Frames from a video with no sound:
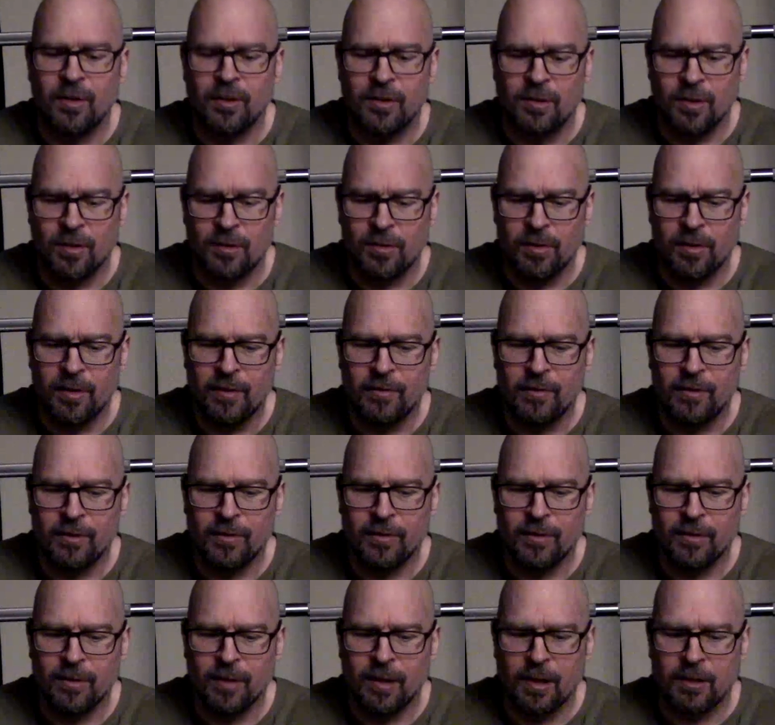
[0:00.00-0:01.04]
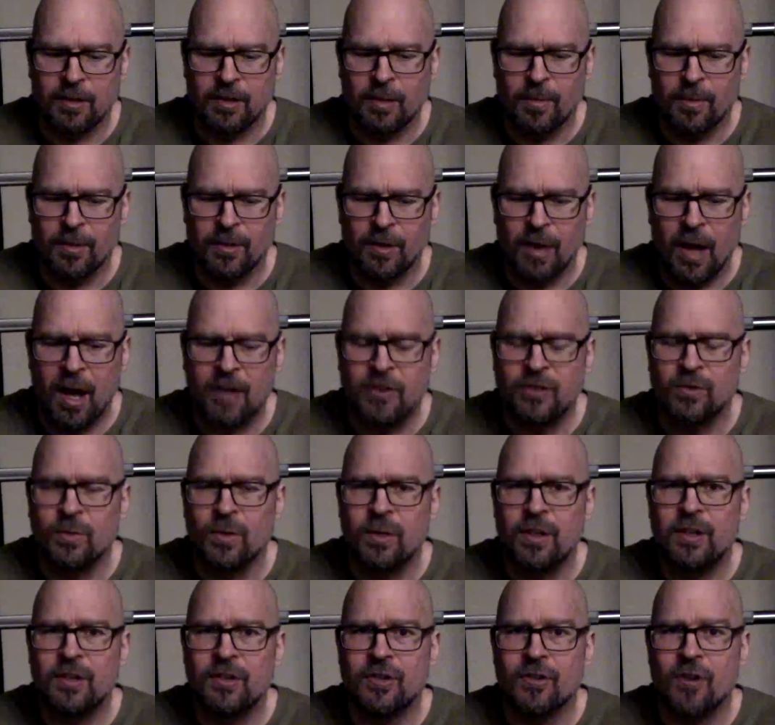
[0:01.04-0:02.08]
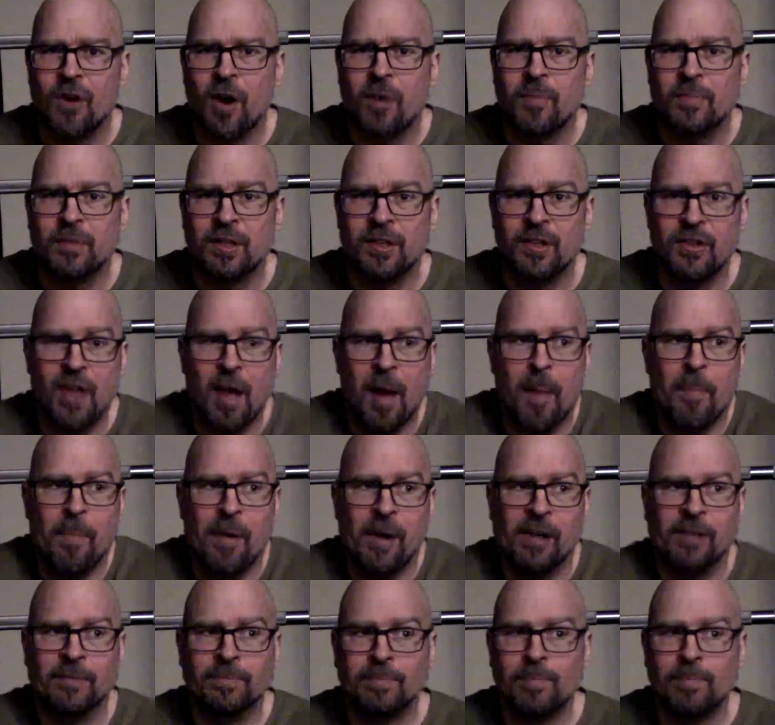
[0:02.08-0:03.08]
these other lifters were like someone said, How, when did your arms get that big?